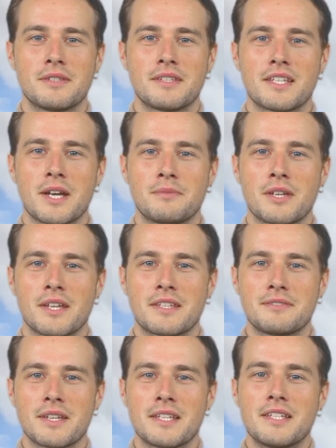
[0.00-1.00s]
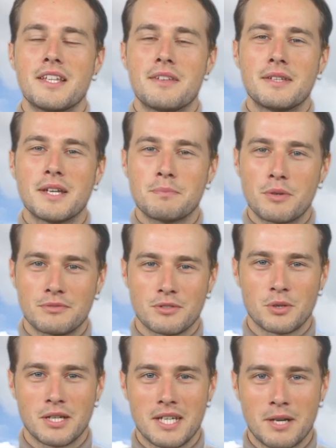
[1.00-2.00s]
Sometimes things suddenly move
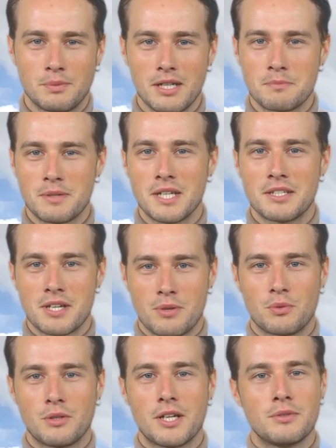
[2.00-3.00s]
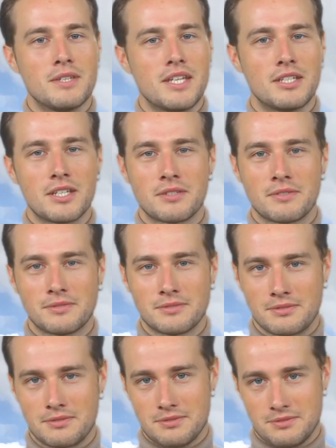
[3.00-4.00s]
quickly with a merger or acquisition.
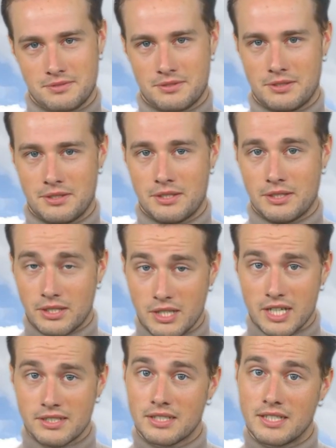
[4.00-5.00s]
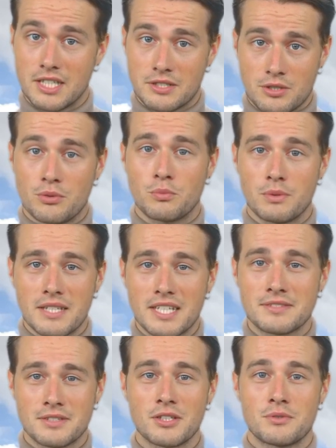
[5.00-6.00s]
Under Dutch law, it
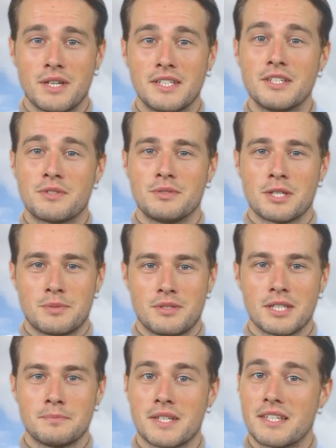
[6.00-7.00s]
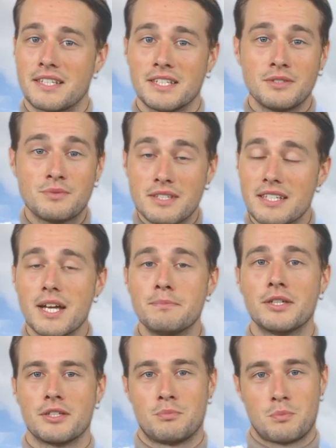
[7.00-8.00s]
is the director's responsibility to
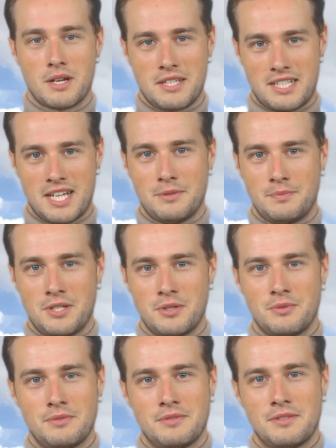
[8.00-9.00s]
establish a works council.